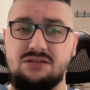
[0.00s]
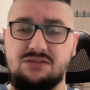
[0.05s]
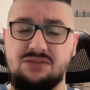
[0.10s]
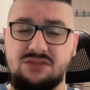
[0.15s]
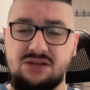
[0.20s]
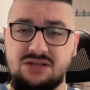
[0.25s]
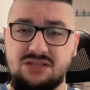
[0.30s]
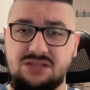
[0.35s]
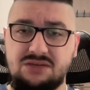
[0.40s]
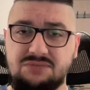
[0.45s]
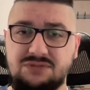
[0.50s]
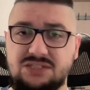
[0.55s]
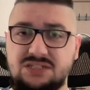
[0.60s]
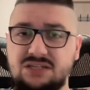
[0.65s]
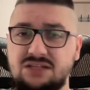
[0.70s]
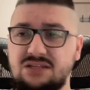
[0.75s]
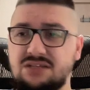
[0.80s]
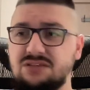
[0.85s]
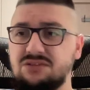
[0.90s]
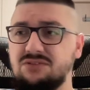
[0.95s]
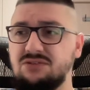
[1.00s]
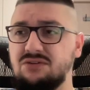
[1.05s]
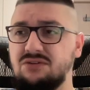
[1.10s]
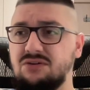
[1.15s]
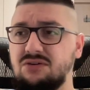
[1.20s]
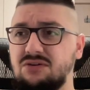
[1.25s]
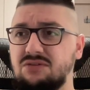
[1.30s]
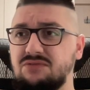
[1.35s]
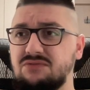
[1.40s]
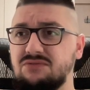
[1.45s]
90%
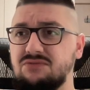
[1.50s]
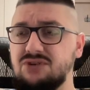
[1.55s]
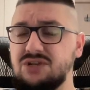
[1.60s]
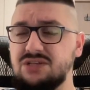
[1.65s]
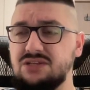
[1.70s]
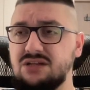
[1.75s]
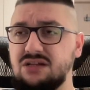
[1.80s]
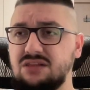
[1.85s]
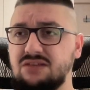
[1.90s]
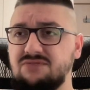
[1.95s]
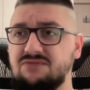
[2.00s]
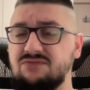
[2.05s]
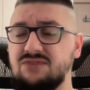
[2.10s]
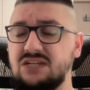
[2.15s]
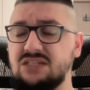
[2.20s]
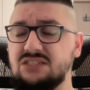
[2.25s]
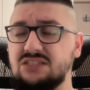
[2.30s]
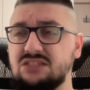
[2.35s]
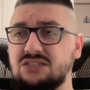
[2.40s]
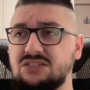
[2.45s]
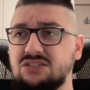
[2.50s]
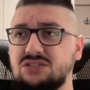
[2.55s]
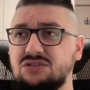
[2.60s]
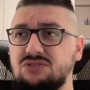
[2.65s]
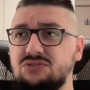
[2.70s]
of retail investors